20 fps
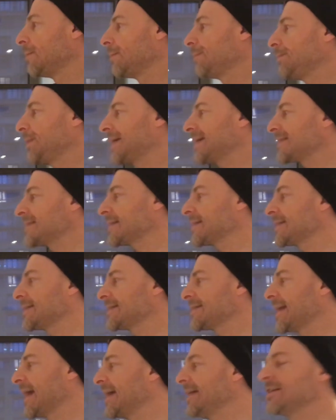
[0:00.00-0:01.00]
because it
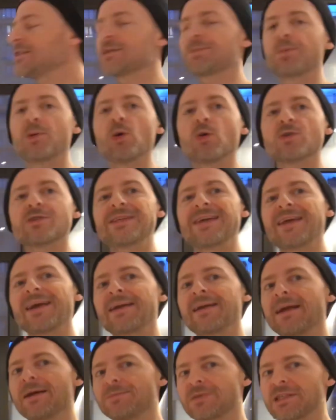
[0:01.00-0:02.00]
contains pure
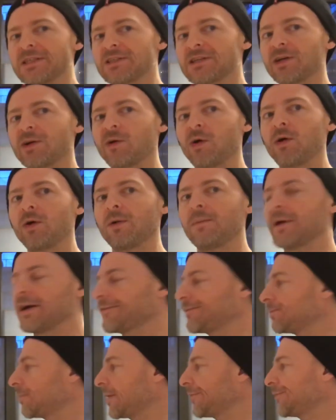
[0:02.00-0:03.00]
C8 MCT oil,
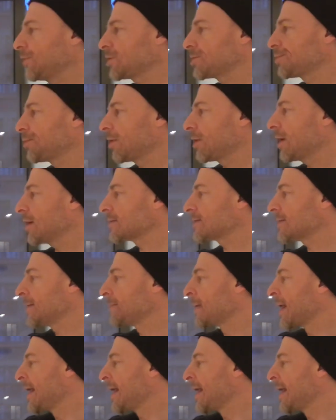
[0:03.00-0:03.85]
my first product,